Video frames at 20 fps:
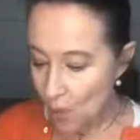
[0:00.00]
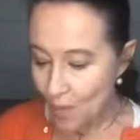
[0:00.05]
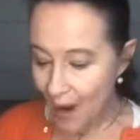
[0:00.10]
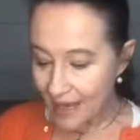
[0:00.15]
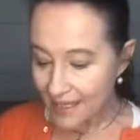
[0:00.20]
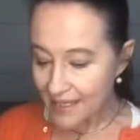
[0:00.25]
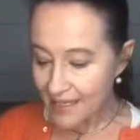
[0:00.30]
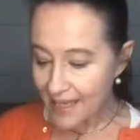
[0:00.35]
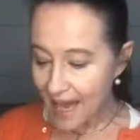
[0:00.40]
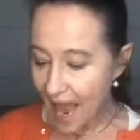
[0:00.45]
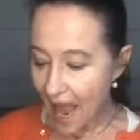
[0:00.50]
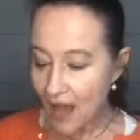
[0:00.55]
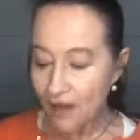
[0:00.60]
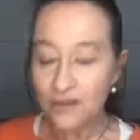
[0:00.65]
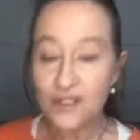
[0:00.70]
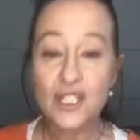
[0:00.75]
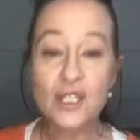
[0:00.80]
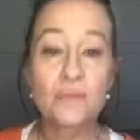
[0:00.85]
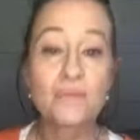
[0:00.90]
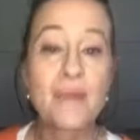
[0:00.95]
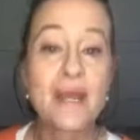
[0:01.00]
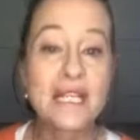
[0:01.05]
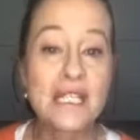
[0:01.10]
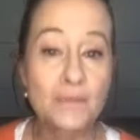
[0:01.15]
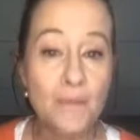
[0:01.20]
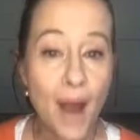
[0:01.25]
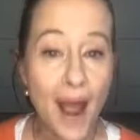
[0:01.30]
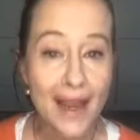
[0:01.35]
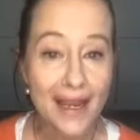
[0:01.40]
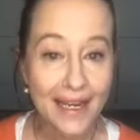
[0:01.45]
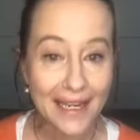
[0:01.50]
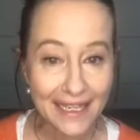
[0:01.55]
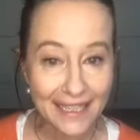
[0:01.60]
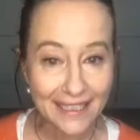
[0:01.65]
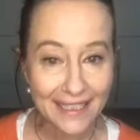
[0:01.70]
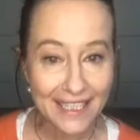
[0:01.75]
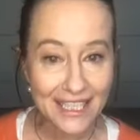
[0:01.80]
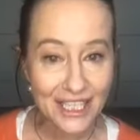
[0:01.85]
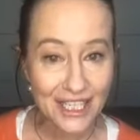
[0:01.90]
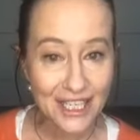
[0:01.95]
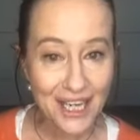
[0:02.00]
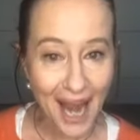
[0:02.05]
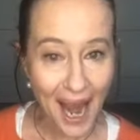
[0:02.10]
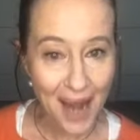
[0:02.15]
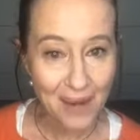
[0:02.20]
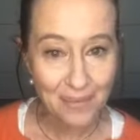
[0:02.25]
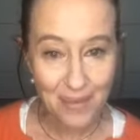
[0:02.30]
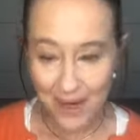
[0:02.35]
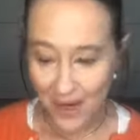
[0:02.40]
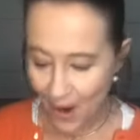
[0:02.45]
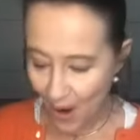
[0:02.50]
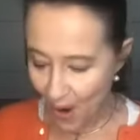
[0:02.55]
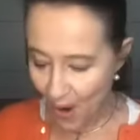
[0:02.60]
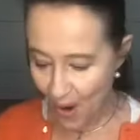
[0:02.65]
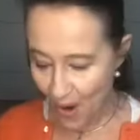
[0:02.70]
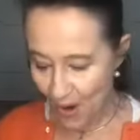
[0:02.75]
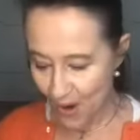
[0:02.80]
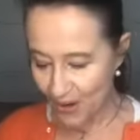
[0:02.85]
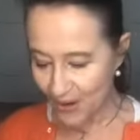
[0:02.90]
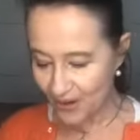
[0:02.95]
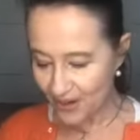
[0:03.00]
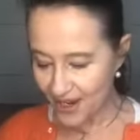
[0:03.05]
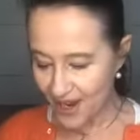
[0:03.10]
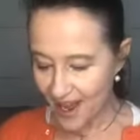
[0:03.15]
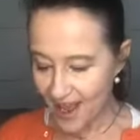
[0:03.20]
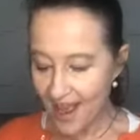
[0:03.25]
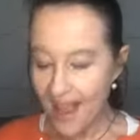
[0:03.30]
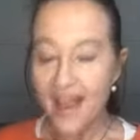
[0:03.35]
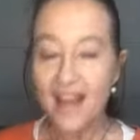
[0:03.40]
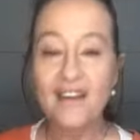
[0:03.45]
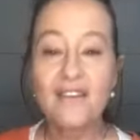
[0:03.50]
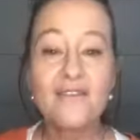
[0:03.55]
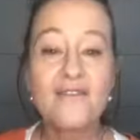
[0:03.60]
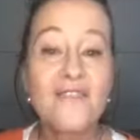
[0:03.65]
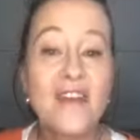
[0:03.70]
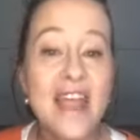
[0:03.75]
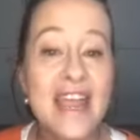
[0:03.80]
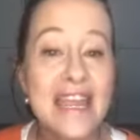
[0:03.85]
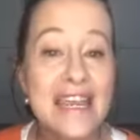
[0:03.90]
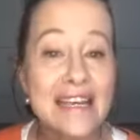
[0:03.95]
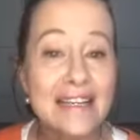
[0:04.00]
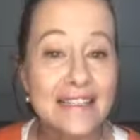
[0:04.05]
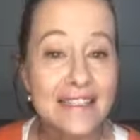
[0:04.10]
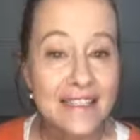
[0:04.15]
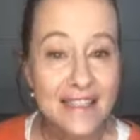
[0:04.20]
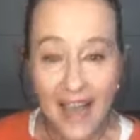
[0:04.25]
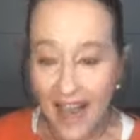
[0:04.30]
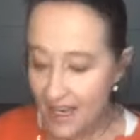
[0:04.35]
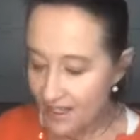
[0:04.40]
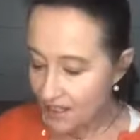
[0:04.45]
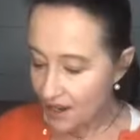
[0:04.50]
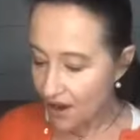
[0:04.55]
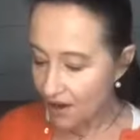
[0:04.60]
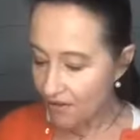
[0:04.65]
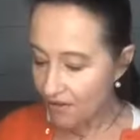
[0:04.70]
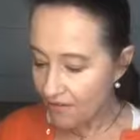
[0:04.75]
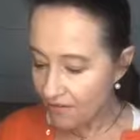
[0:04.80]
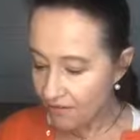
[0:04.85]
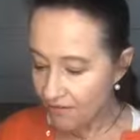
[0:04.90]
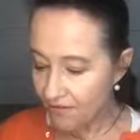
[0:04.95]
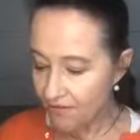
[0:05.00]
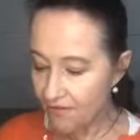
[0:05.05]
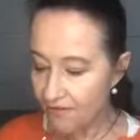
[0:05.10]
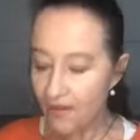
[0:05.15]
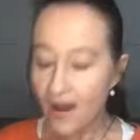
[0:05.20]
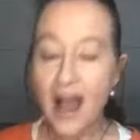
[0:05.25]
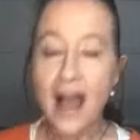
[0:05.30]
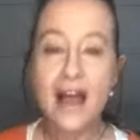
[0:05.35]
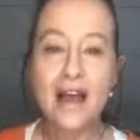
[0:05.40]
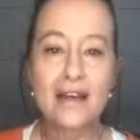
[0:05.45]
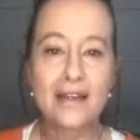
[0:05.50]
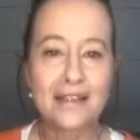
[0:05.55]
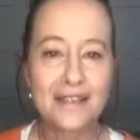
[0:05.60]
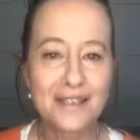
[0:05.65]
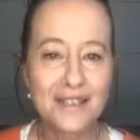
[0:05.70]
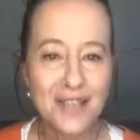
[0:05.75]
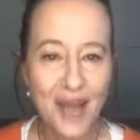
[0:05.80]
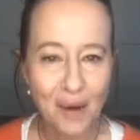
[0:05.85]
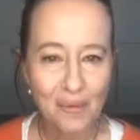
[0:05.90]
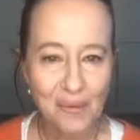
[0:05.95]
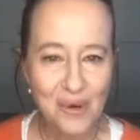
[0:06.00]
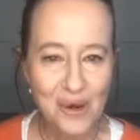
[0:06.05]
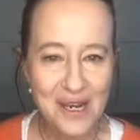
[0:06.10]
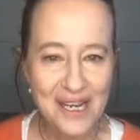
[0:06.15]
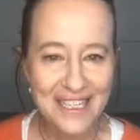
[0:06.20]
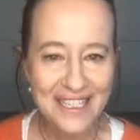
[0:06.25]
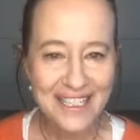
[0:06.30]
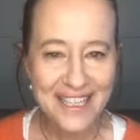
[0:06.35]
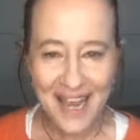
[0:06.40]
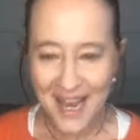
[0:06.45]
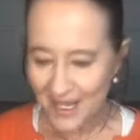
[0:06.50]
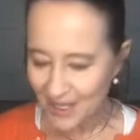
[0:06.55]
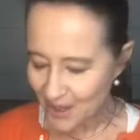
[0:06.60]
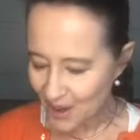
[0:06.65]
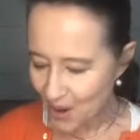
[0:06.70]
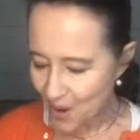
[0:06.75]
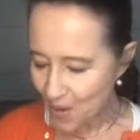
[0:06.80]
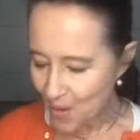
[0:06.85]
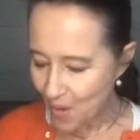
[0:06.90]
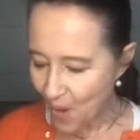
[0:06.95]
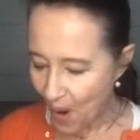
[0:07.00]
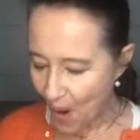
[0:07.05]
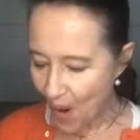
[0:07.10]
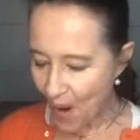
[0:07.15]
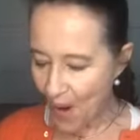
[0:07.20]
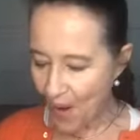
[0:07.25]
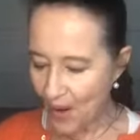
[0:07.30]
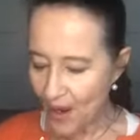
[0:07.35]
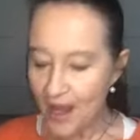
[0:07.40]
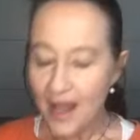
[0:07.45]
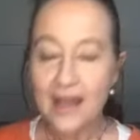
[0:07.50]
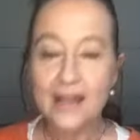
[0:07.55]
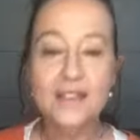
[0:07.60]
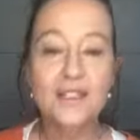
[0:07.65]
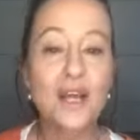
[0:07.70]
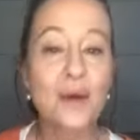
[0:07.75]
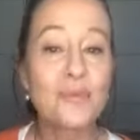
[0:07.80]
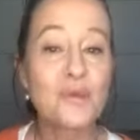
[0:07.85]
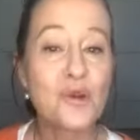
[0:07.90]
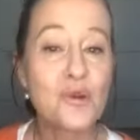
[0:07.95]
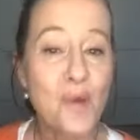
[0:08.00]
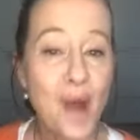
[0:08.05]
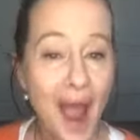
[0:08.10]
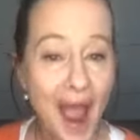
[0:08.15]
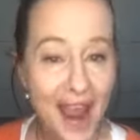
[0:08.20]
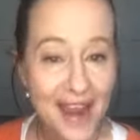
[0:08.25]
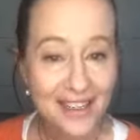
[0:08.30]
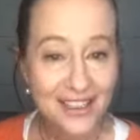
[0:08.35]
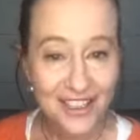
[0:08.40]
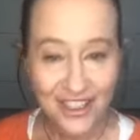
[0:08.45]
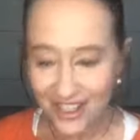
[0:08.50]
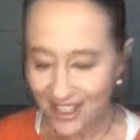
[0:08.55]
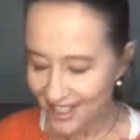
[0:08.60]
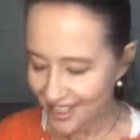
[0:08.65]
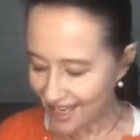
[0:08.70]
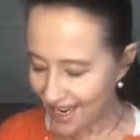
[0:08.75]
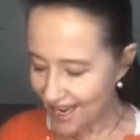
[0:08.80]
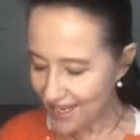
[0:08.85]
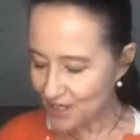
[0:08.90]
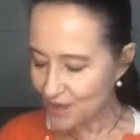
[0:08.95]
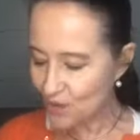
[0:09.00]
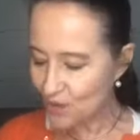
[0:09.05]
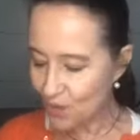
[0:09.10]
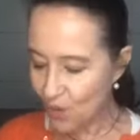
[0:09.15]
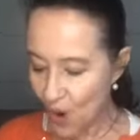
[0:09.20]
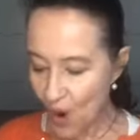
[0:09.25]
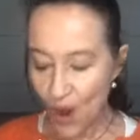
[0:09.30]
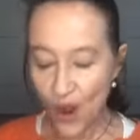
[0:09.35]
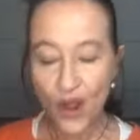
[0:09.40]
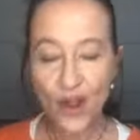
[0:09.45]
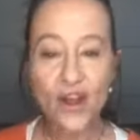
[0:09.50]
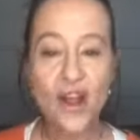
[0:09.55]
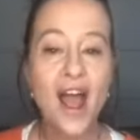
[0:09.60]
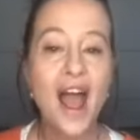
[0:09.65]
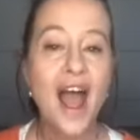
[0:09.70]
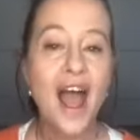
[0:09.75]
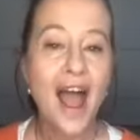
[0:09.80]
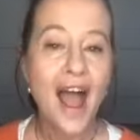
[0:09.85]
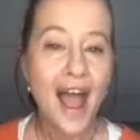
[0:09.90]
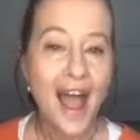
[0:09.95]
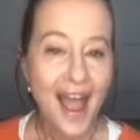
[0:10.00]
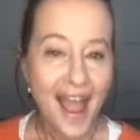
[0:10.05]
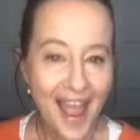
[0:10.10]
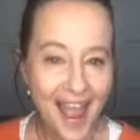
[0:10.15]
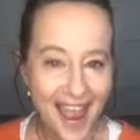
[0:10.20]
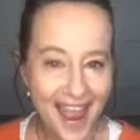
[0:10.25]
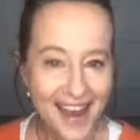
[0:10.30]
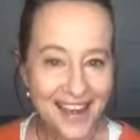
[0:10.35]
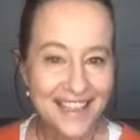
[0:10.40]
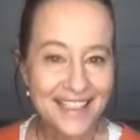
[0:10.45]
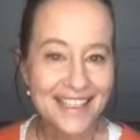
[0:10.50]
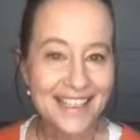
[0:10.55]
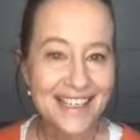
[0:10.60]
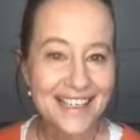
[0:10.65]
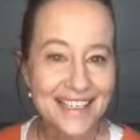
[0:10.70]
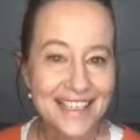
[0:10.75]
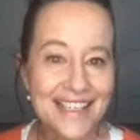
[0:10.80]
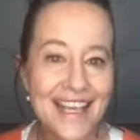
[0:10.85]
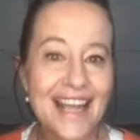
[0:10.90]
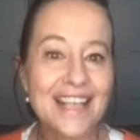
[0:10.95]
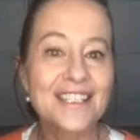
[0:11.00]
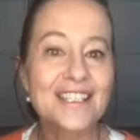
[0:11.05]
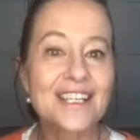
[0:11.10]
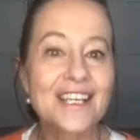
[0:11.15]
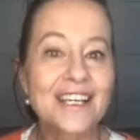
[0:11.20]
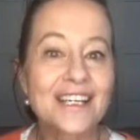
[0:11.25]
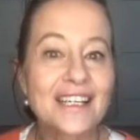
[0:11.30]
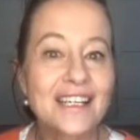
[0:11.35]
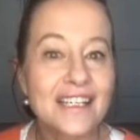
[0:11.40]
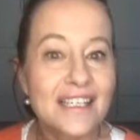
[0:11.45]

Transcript: all my sounds means my English can be heard. V says, v. W says, w. WH says, w. X X says,